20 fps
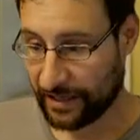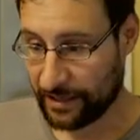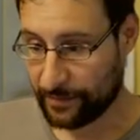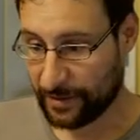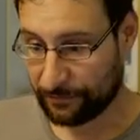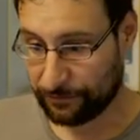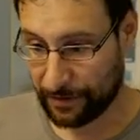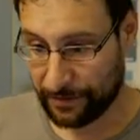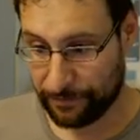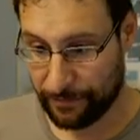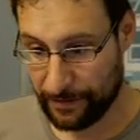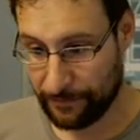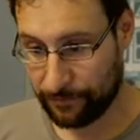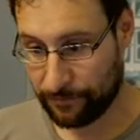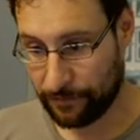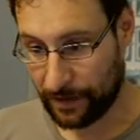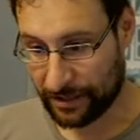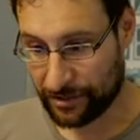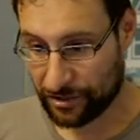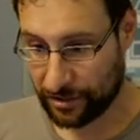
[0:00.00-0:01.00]
But what we
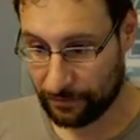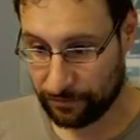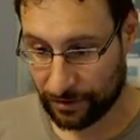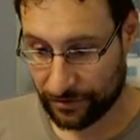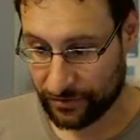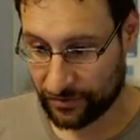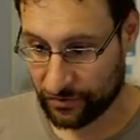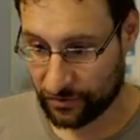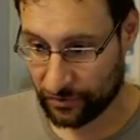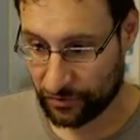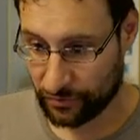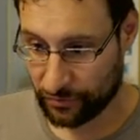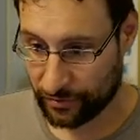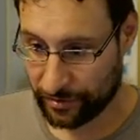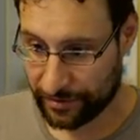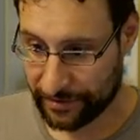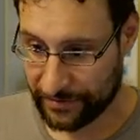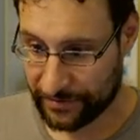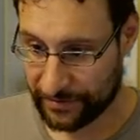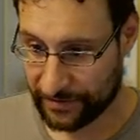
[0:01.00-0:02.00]
actually wanted to do
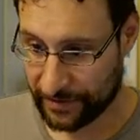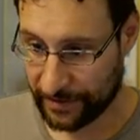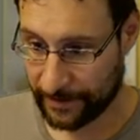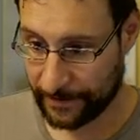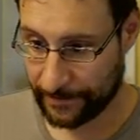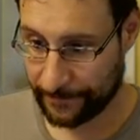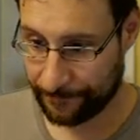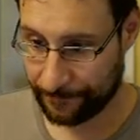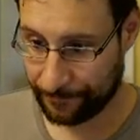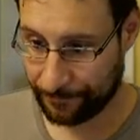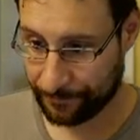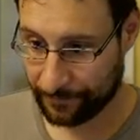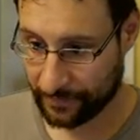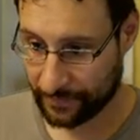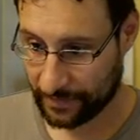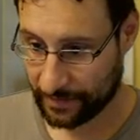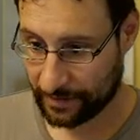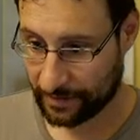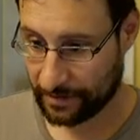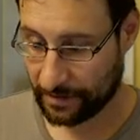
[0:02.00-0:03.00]
is,
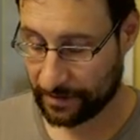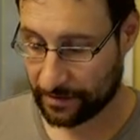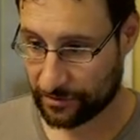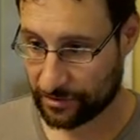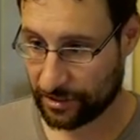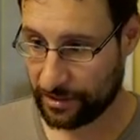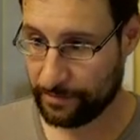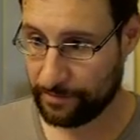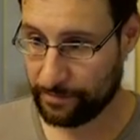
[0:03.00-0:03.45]
actually,